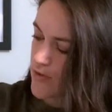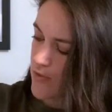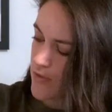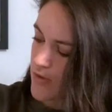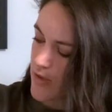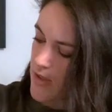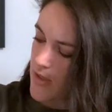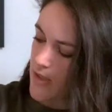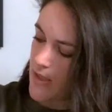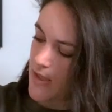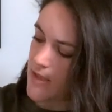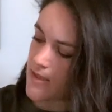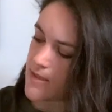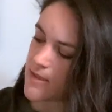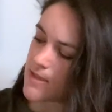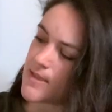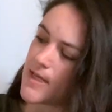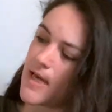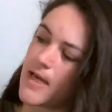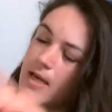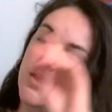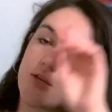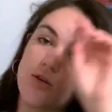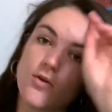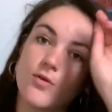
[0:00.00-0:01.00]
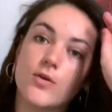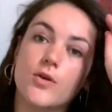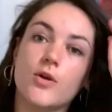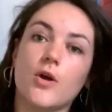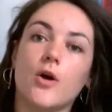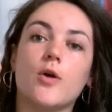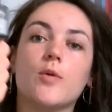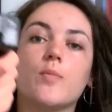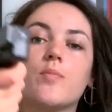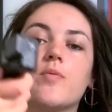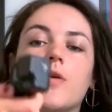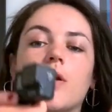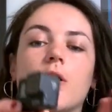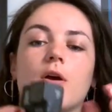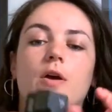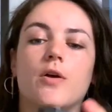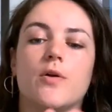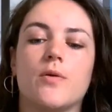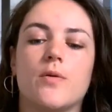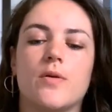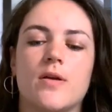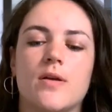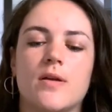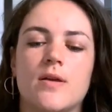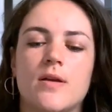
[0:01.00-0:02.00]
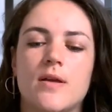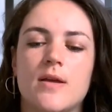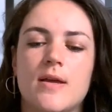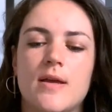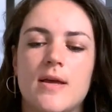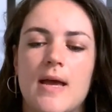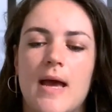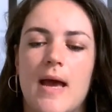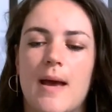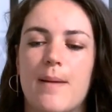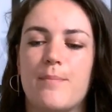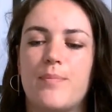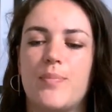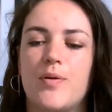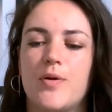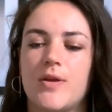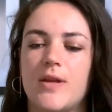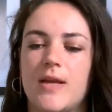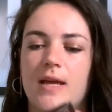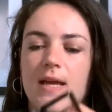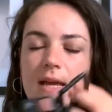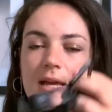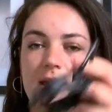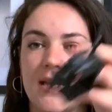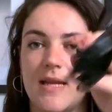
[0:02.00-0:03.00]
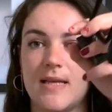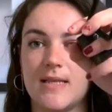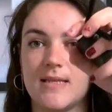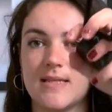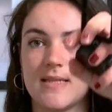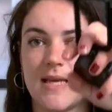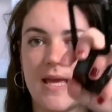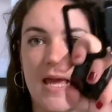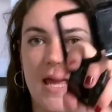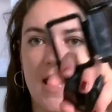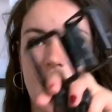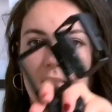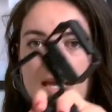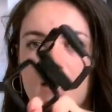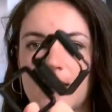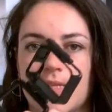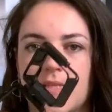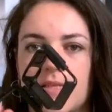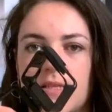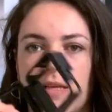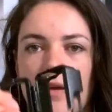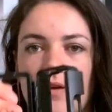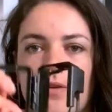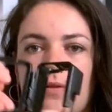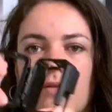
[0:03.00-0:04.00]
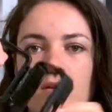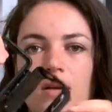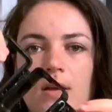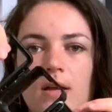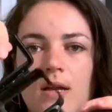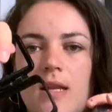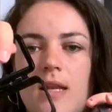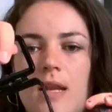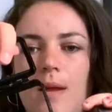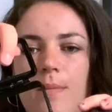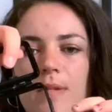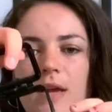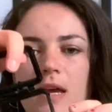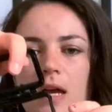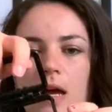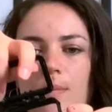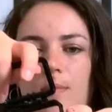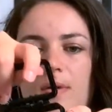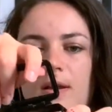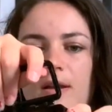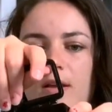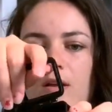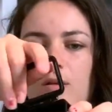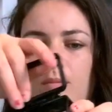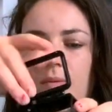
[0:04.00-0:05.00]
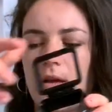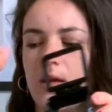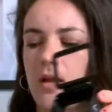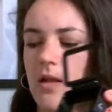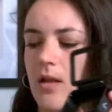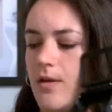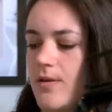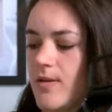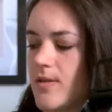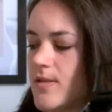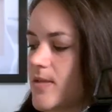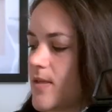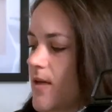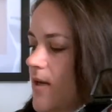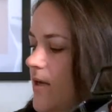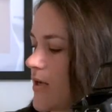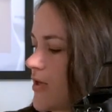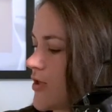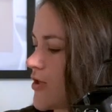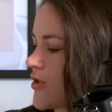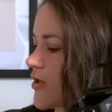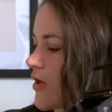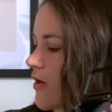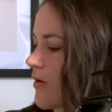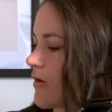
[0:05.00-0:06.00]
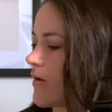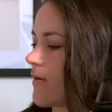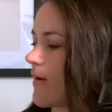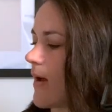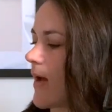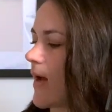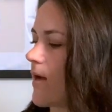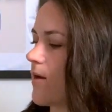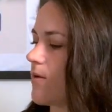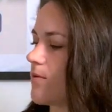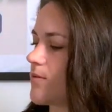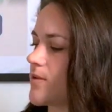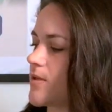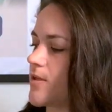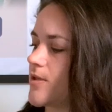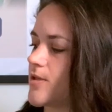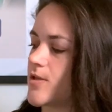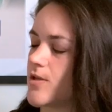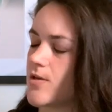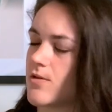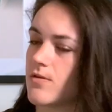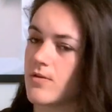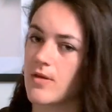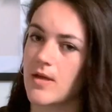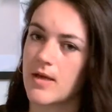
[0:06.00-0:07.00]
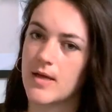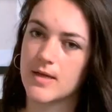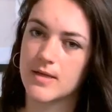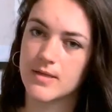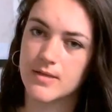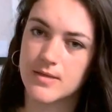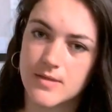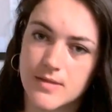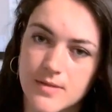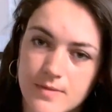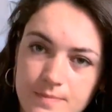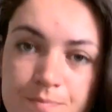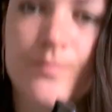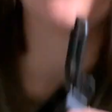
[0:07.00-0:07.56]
you're going to need to take your GoPro and put it in its case. So let me come a little bit closer and show you how to do this.